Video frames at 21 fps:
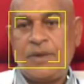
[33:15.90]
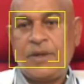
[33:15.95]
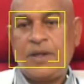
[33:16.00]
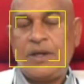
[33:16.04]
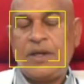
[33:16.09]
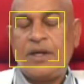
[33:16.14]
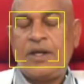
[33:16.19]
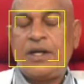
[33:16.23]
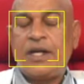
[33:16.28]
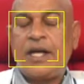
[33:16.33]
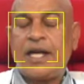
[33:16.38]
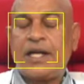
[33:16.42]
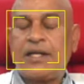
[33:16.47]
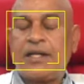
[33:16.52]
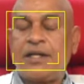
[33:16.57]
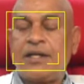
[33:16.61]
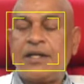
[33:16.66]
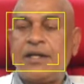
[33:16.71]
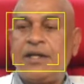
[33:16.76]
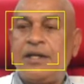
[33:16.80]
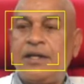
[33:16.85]
that
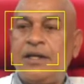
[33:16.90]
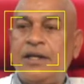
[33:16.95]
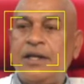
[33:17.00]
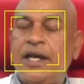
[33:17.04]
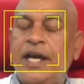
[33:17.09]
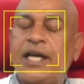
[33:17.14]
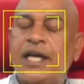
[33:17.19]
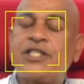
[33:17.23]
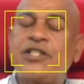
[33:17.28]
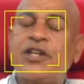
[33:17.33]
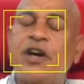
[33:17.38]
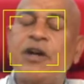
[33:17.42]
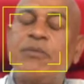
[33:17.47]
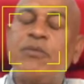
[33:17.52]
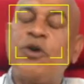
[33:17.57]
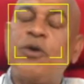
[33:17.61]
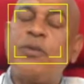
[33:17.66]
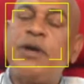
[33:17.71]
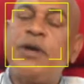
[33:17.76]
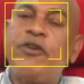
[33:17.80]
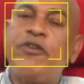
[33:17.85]

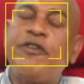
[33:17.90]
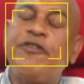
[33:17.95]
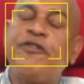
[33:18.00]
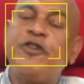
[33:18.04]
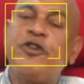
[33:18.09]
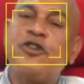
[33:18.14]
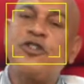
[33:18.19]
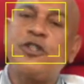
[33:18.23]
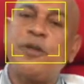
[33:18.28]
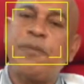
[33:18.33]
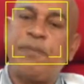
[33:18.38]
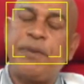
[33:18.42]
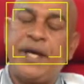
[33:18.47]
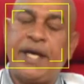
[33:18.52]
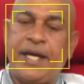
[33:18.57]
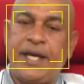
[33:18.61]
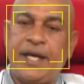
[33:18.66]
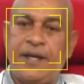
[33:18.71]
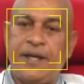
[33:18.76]
ExxonMobil refused to pay.